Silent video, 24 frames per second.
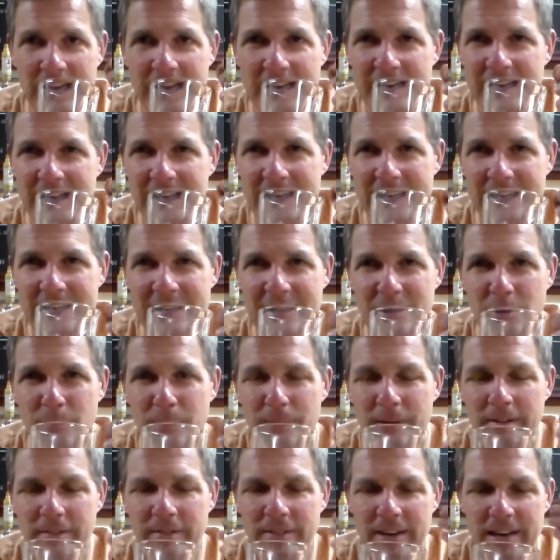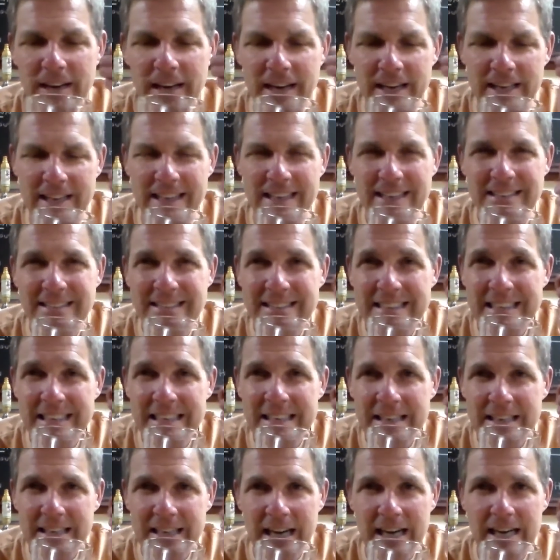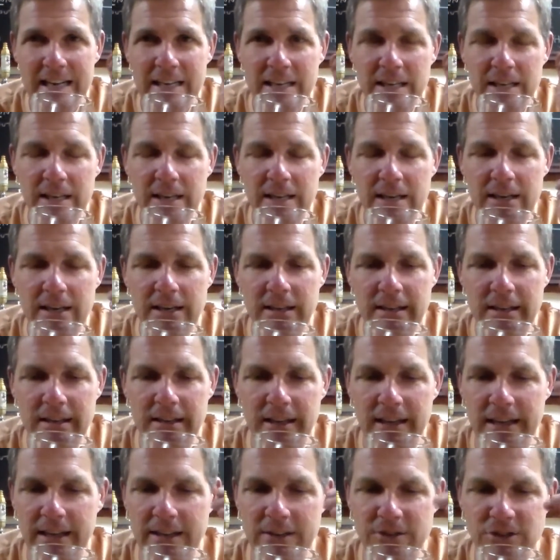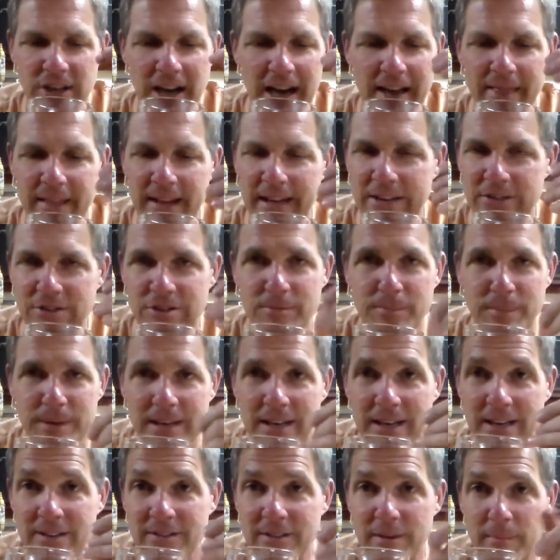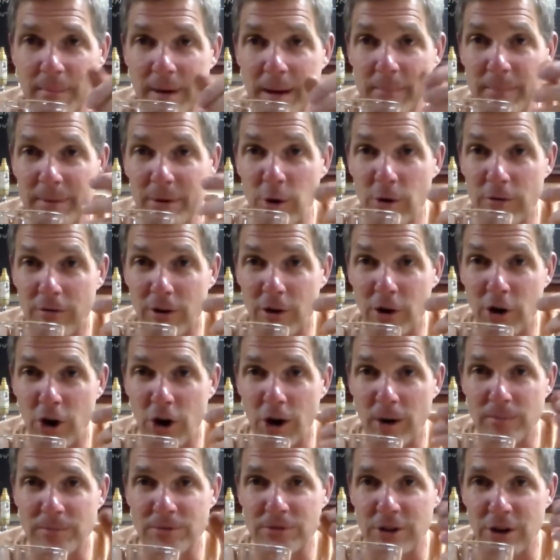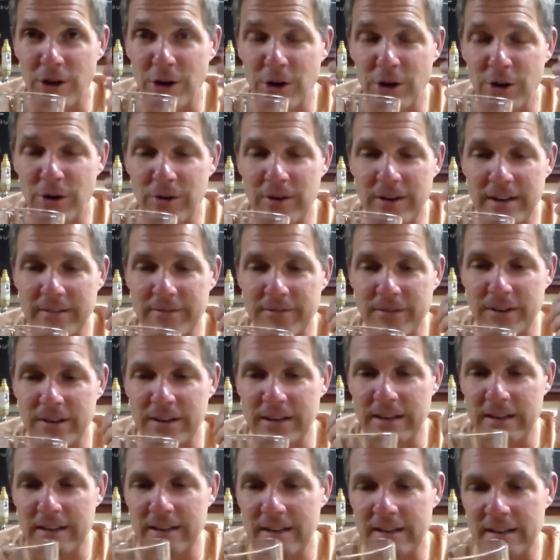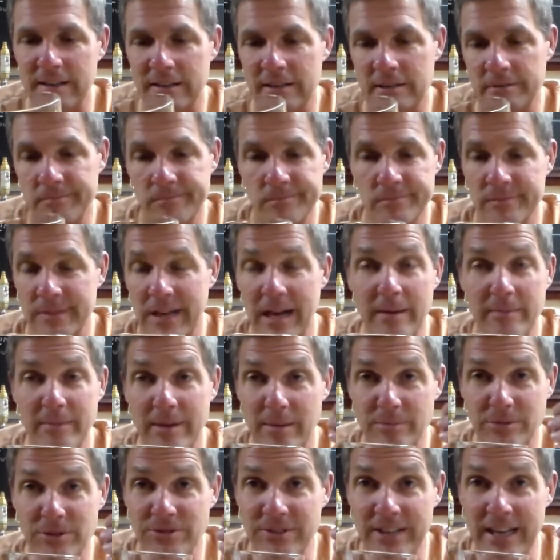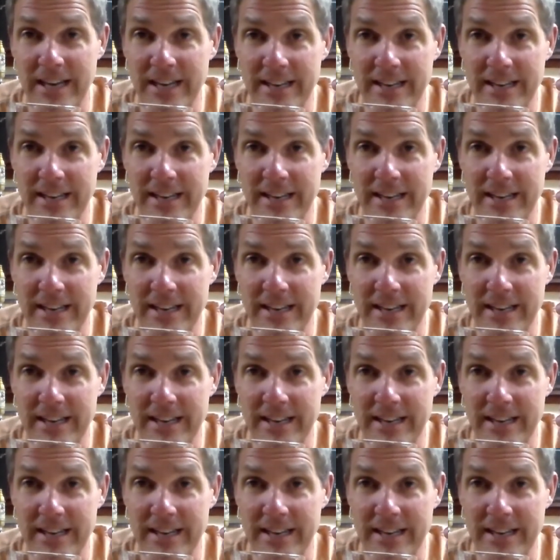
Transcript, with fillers: getting like a little bit of a yeasty kind of, like, I think it's just because it might be over carb, so if I'm just